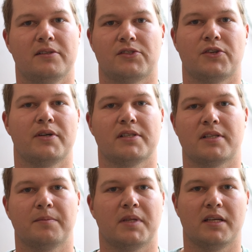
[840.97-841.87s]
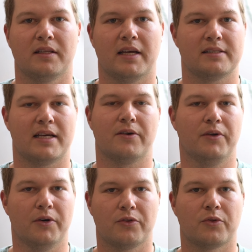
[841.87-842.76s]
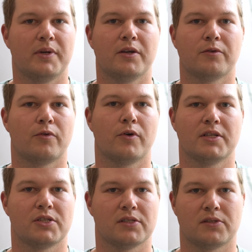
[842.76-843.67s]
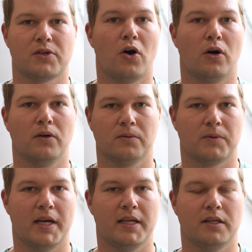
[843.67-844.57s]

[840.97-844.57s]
stirring something that's, I don't know, 3 or 4 inches tall, right?